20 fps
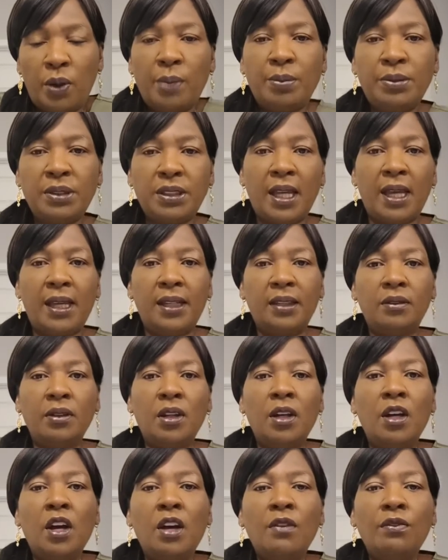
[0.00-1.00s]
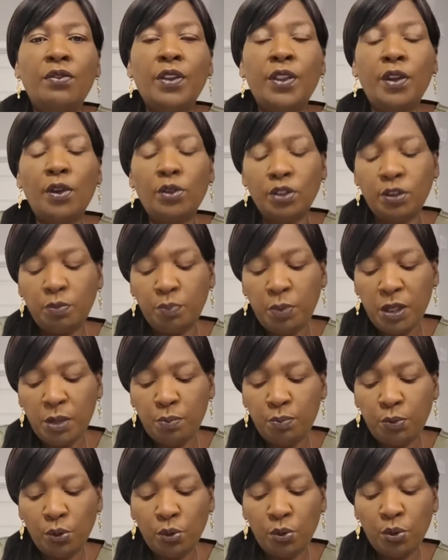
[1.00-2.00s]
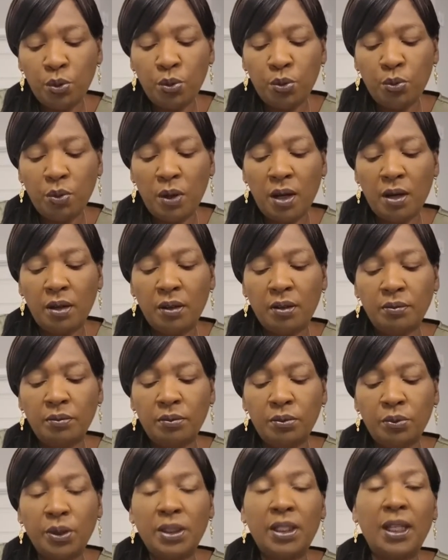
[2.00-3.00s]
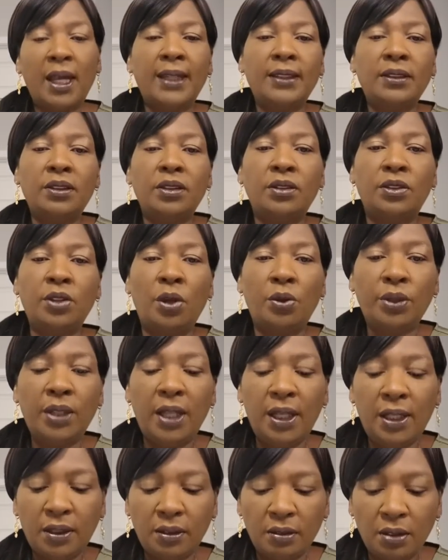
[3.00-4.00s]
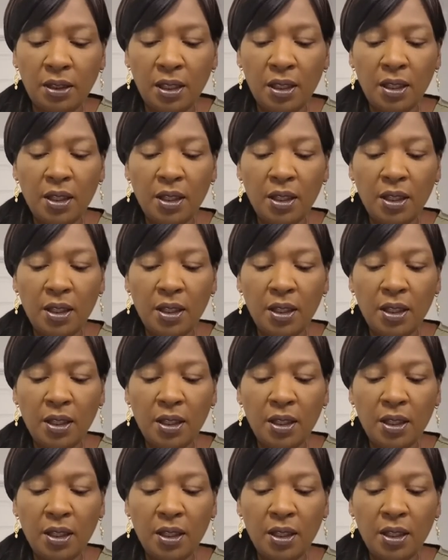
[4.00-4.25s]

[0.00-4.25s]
website for those people who um, would like to donate